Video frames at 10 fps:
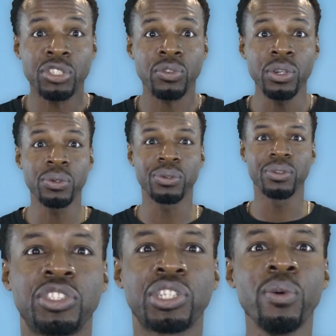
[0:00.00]
true.
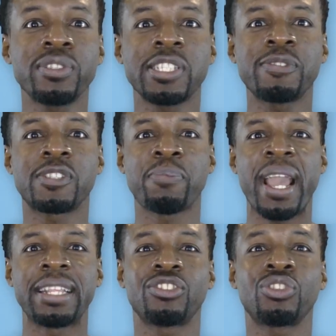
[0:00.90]
Joseph
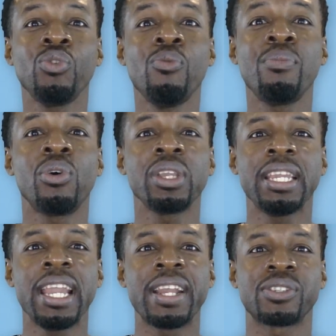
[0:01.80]
spent 2 more
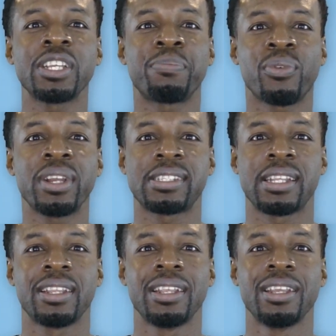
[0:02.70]
years in prison,